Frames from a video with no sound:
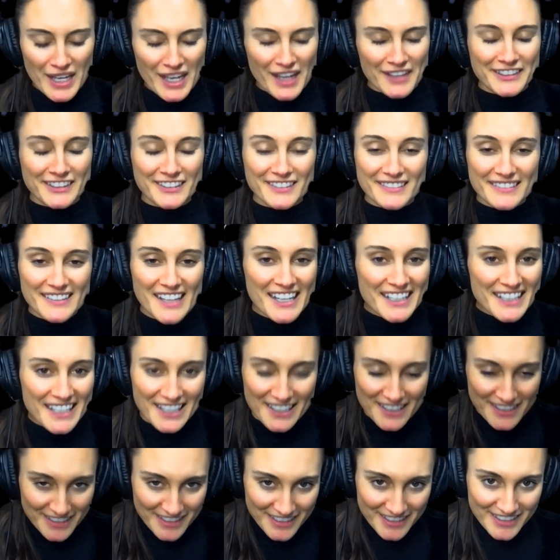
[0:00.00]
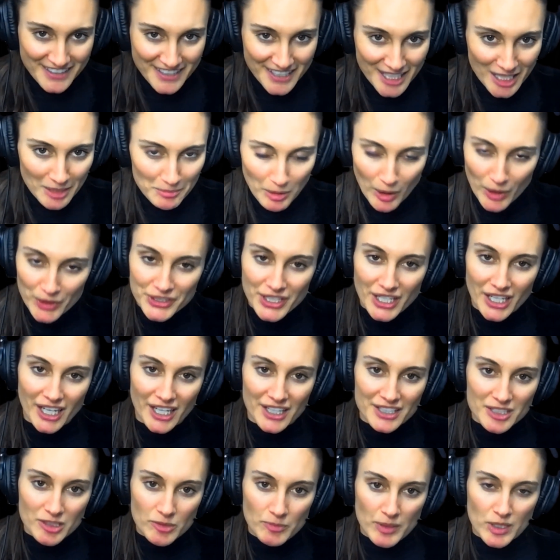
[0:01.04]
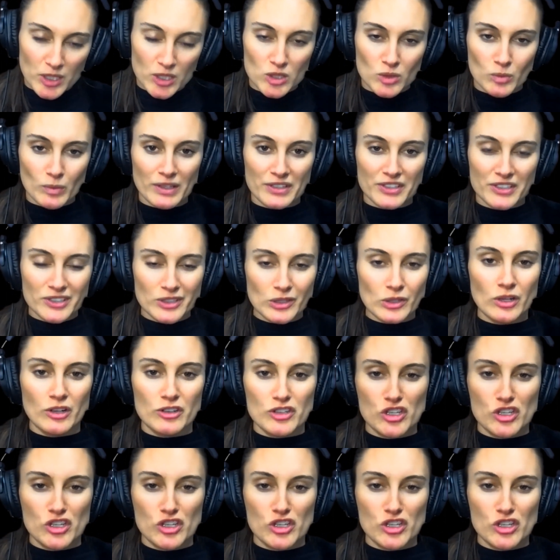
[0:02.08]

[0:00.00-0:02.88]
are the luckiest podcast because we've still got